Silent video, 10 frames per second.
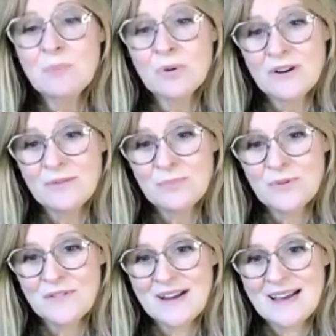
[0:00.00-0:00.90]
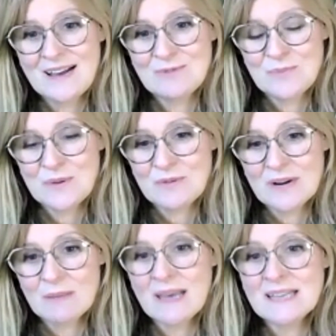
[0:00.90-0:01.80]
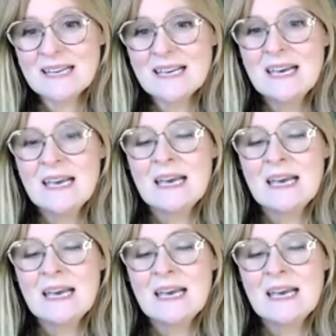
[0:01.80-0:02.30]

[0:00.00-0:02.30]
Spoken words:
would be really amazing.